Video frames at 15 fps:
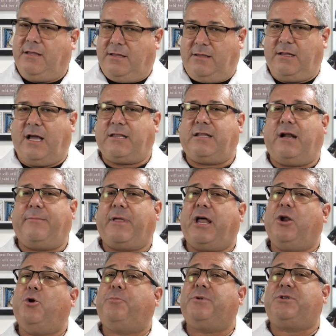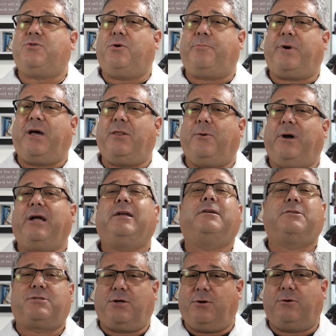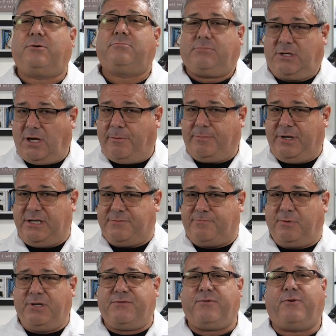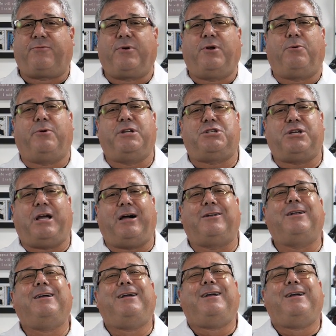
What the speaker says: Not that I'm not open to it, by the way. So companies, please feel free to reach out.